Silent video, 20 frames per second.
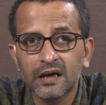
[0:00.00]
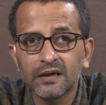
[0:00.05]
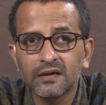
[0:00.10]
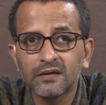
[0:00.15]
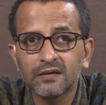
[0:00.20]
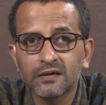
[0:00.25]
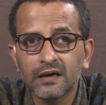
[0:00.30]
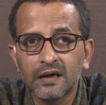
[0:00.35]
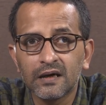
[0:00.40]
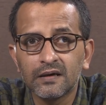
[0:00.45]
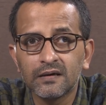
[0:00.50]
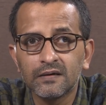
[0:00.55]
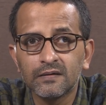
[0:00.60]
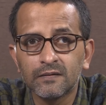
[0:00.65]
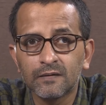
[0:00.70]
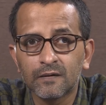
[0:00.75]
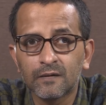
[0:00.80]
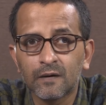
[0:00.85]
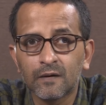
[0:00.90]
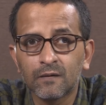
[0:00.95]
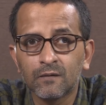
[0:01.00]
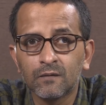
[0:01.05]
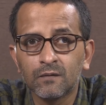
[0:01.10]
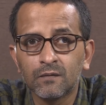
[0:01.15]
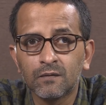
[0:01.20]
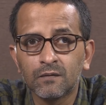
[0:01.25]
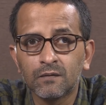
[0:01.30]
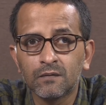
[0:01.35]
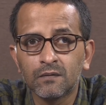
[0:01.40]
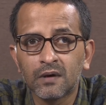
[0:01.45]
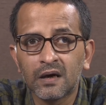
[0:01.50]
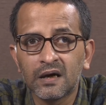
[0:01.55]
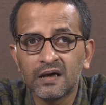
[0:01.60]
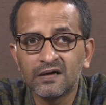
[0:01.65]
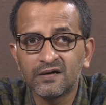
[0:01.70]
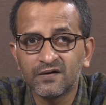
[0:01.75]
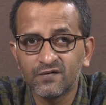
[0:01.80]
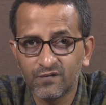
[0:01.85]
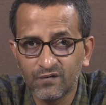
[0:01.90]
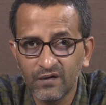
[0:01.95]
I'll I'll uh,
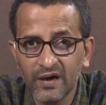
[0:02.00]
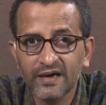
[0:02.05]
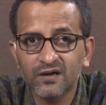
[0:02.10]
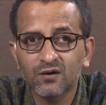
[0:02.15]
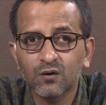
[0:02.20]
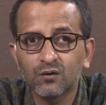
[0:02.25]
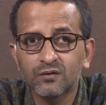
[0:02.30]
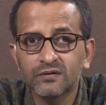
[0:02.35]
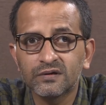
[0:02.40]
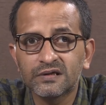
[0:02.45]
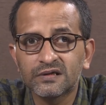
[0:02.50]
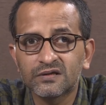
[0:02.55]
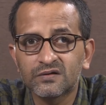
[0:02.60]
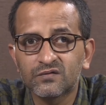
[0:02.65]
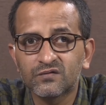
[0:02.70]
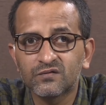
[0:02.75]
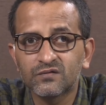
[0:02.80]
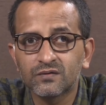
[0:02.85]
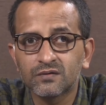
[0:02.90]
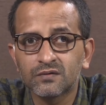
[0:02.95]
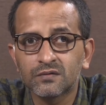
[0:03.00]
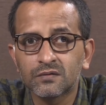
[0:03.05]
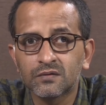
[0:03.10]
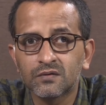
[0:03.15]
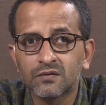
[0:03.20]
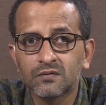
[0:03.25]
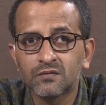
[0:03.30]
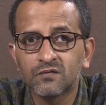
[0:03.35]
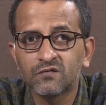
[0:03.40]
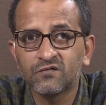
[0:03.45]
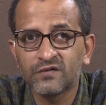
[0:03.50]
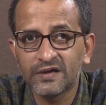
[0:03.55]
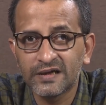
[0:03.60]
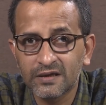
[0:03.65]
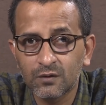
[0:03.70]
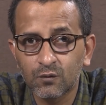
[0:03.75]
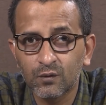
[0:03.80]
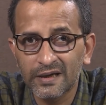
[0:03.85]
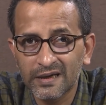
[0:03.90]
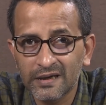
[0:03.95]
I'll reflect on this uh,
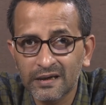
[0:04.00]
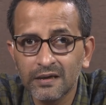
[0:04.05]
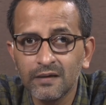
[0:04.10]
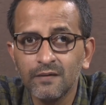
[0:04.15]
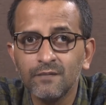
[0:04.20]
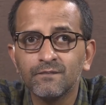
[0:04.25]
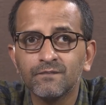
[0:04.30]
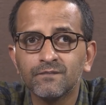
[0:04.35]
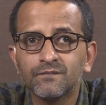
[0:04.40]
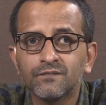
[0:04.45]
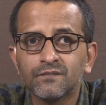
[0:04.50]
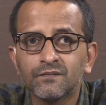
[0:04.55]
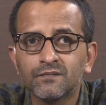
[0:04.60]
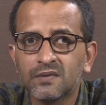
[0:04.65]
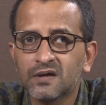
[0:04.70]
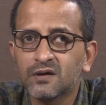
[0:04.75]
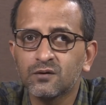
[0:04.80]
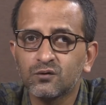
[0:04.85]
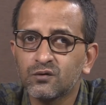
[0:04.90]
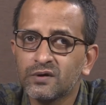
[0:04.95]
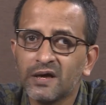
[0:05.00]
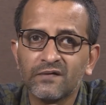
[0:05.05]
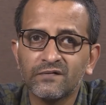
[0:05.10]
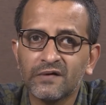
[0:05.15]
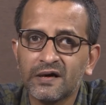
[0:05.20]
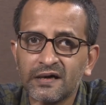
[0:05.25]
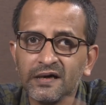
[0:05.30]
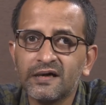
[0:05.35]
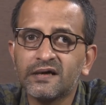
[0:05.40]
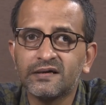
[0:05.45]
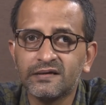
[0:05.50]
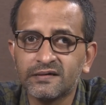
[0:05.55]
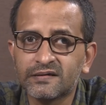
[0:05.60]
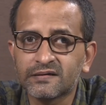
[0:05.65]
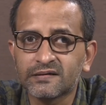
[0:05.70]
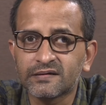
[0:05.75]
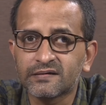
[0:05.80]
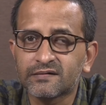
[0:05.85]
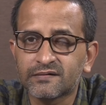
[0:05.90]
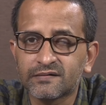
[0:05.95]
very quickly because we have already
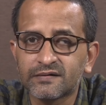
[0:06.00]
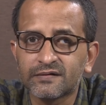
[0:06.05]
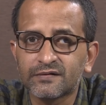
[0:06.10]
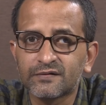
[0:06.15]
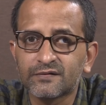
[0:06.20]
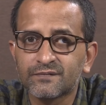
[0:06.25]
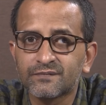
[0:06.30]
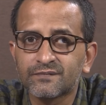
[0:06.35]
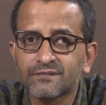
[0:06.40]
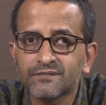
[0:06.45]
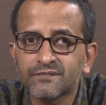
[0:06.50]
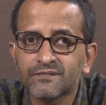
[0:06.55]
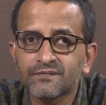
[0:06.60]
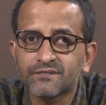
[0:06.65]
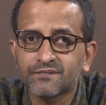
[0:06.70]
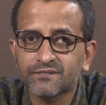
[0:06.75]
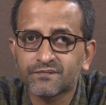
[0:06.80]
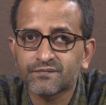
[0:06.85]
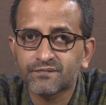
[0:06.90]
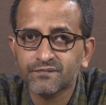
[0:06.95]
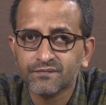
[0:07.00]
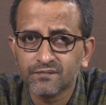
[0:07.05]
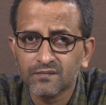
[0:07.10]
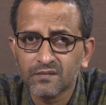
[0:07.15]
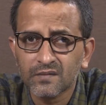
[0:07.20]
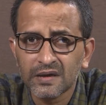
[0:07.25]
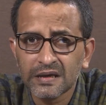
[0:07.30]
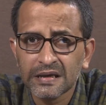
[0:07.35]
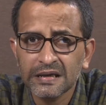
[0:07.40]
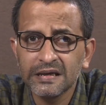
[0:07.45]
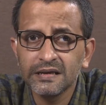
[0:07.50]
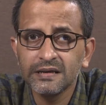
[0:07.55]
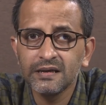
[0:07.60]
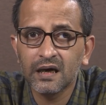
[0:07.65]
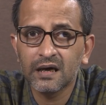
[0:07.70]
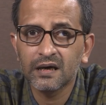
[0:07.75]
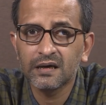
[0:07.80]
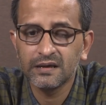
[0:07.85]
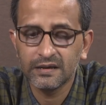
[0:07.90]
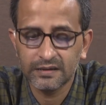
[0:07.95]
discussed this in
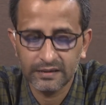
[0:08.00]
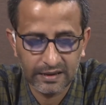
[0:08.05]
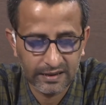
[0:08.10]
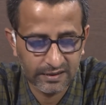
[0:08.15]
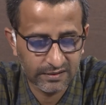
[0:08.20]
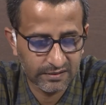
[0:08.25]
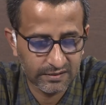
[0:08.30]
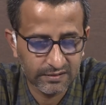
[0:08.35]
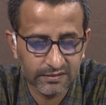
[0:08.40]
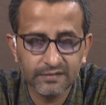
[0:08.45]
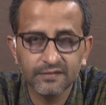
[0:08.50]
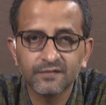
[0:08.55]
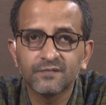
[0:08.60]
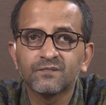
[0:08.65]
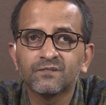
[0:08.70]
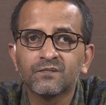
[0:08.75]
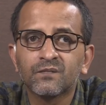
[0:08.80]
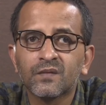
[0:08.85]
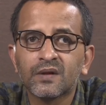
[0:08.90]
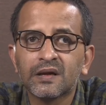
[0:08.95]
the earlier lectures.